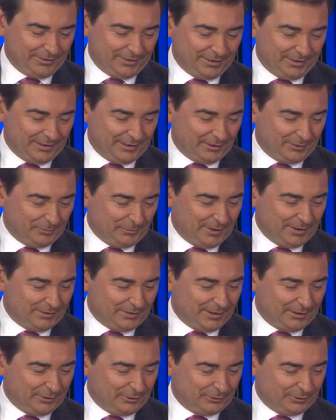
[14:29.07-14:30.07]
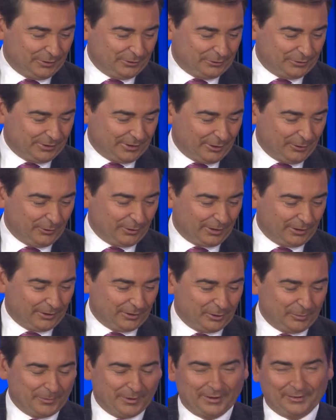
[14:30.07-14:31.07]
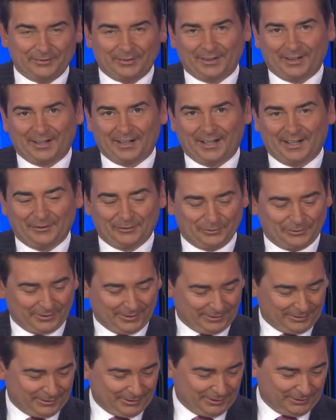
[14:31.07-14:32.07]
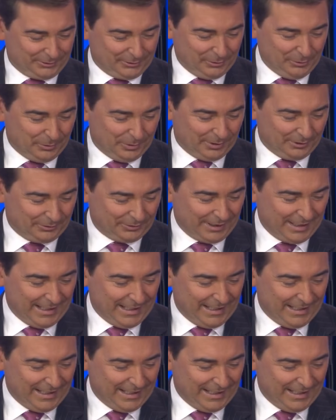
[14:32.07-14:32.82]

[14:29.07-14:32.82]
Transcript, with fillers: He uh, made that decision earlier in the month and announced it uh, to us.